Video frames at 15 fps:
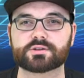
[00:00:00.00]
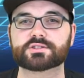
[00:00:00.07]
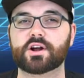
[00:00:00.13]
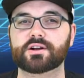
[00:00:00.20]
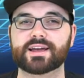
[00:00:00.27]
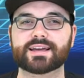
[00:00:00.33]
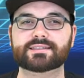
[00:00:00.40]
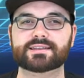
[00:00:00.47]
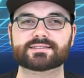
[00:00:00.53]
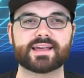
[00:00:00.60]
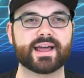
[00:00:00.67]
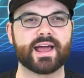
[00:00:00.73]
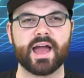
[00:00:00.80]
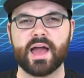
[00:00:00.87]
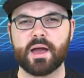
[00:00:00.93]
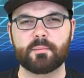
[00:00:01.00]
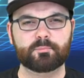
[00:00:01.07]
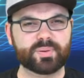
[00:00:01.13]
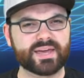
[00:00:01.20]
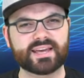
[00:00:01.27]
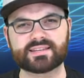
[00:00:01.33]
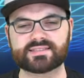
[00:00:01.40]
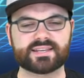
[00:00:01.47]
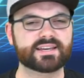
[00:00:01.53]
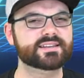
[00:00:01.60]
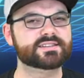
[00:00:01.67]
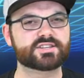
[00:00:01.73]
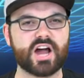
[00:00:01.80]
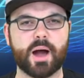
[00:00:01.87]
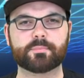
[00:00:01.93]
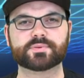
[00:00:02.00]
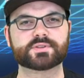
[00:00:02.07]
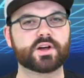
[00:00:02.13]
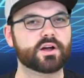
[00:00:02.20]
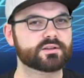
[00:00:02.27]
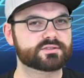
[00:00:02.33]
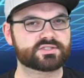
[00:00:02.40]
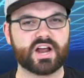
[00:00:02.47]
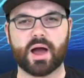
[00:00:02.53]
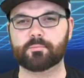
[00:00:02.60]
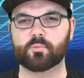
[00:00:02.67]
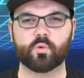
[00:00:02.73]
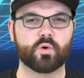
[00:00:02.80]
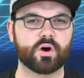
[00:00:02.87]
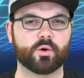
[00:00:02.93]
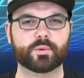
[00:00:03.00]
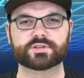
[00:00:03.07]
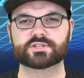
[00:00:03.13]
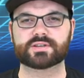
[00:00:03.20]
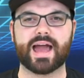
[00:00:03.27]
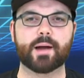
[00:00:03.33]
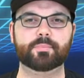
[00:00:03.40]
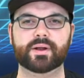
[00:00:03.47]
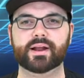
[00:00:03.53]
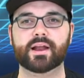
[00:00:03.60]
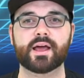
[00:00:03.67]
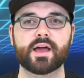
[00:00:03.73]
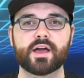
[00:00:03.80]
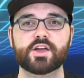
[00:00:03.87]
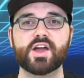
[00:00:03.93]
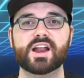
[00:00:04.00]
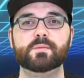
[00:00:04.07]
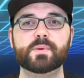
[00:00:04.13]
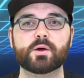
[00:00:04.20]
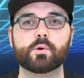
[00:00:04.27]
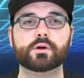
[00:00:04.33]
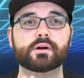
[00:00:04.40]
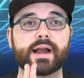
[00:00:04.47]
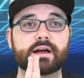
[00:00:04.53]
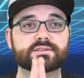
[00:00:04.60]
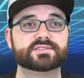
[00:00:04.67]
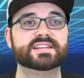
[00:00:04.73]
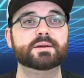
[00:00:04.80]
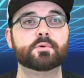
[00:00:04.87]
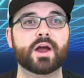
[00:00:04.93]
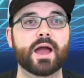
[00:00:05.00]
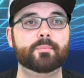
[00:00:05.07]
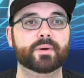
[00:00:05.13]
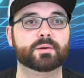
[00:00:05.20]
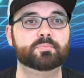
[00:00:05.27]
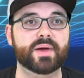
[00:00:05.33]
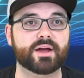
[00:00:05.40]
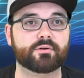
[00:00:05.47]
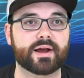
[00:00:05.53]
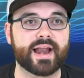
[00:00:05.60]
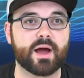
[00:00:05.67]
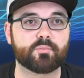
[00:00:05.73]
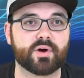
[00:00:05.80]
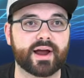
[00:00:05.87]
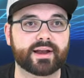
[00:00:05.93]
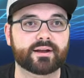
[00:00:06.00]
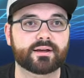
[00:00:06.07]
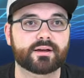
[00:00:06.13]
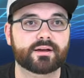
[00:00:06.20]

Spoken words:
You're starting to get this like PC stop war, which is happening. You had to pick one right now, Steam or Epic. Pick right now, Brian.